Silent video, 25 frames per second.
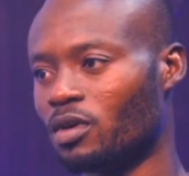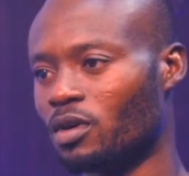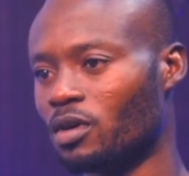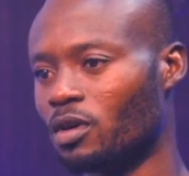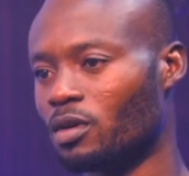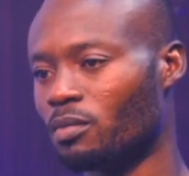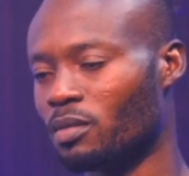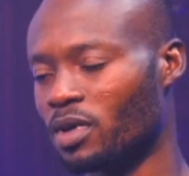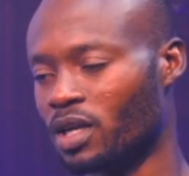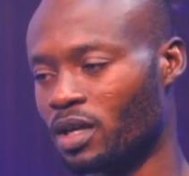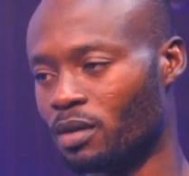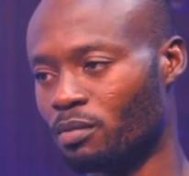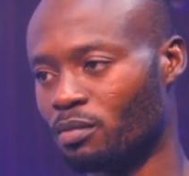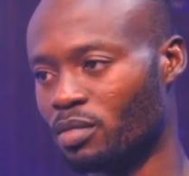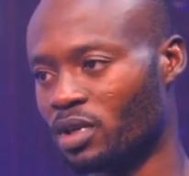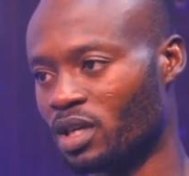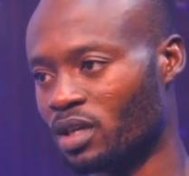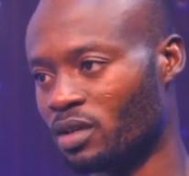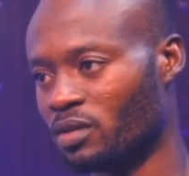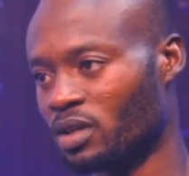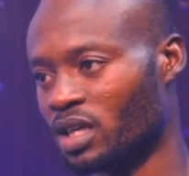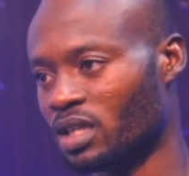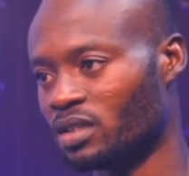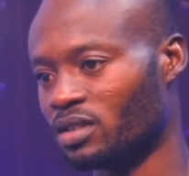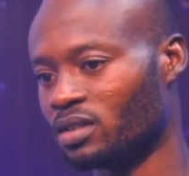on my
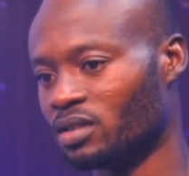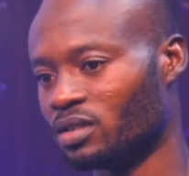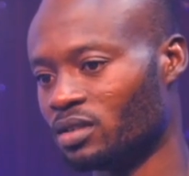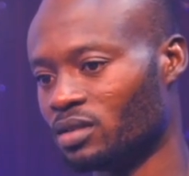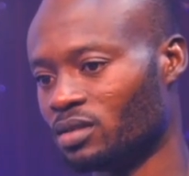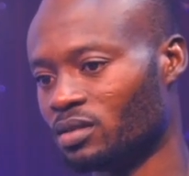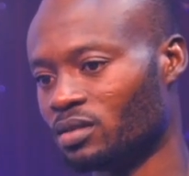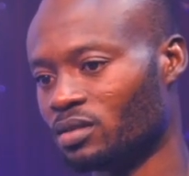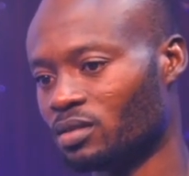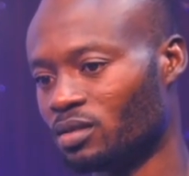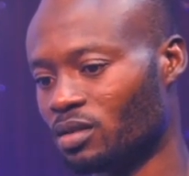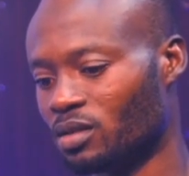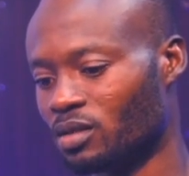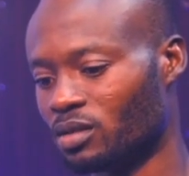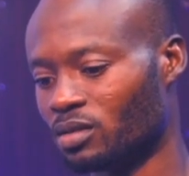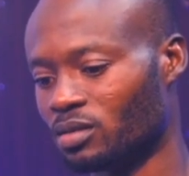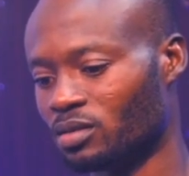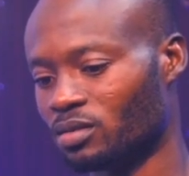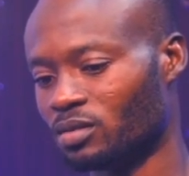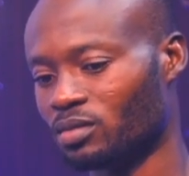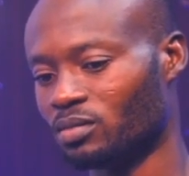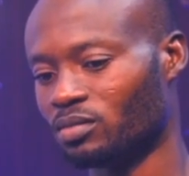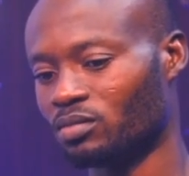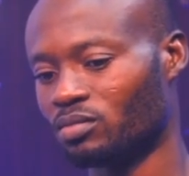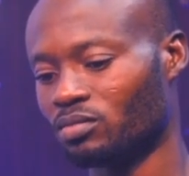bed, as in
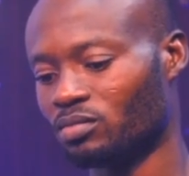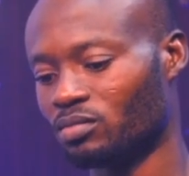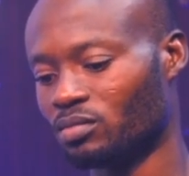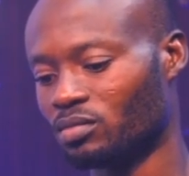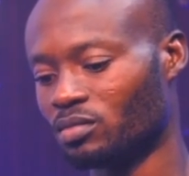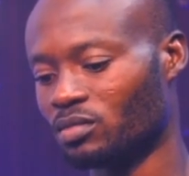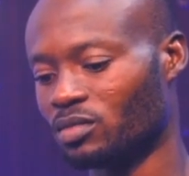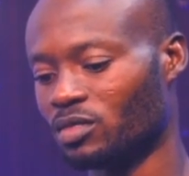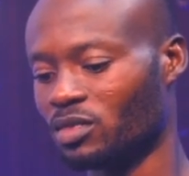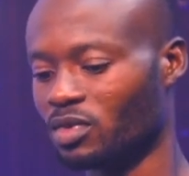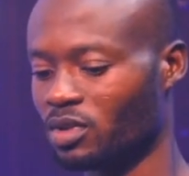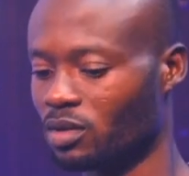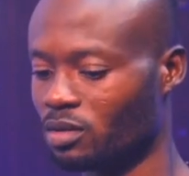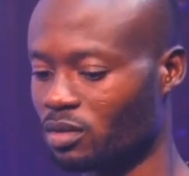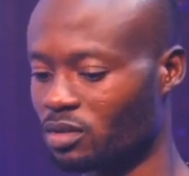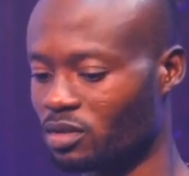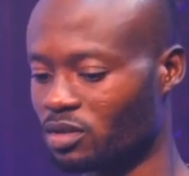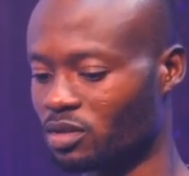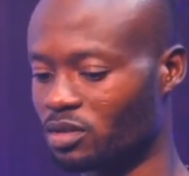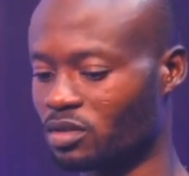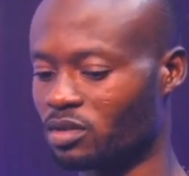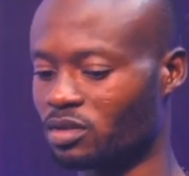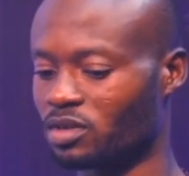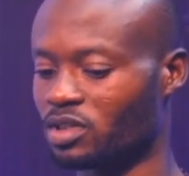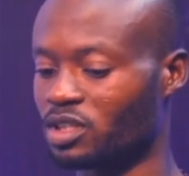on
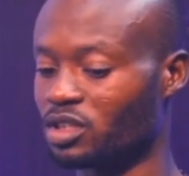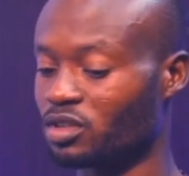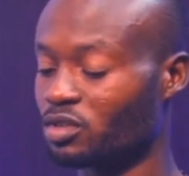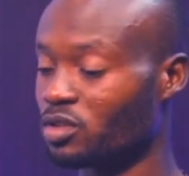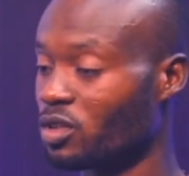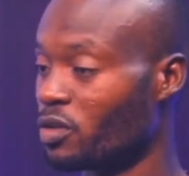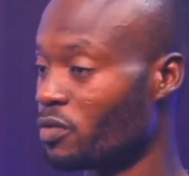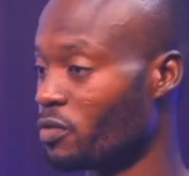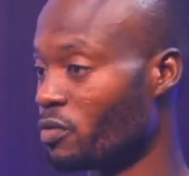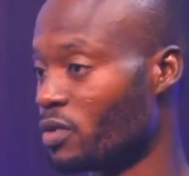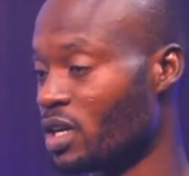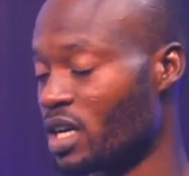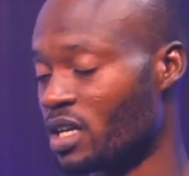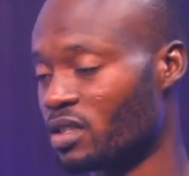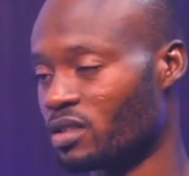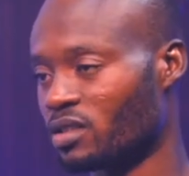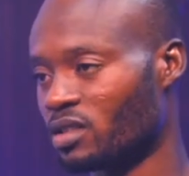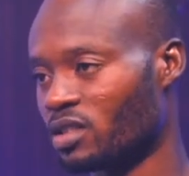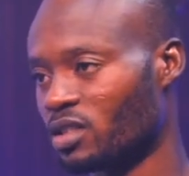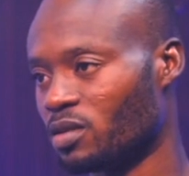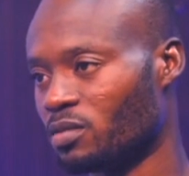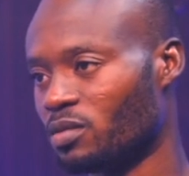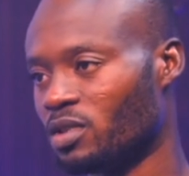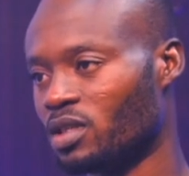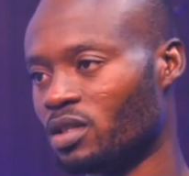the stuff where I
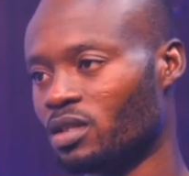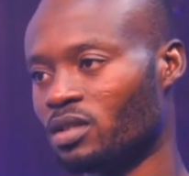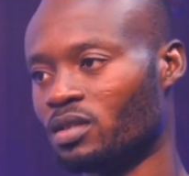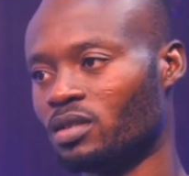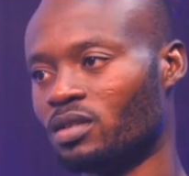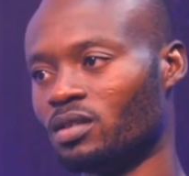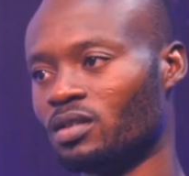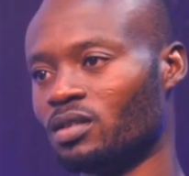sleep there.